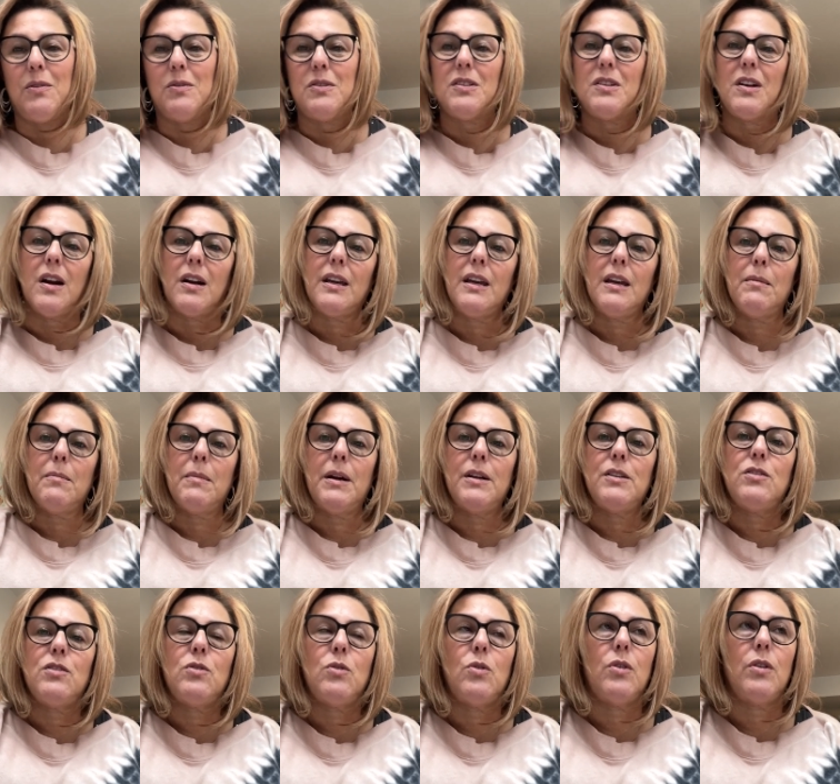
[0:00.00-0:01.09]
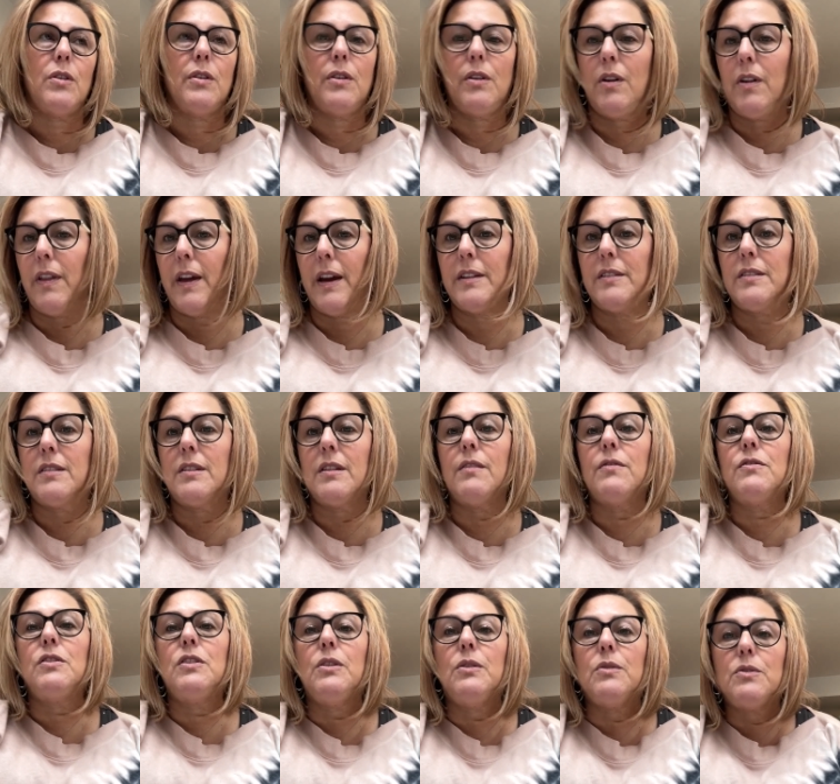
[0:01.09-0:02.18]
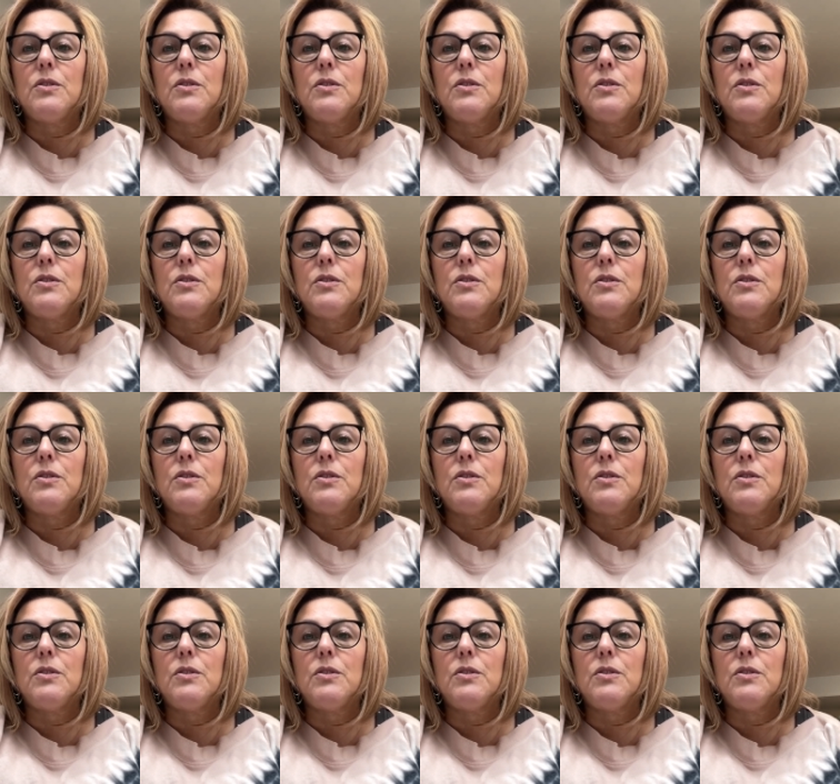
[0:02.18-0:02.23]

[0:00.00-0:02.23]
stocking my store and all that stuff too.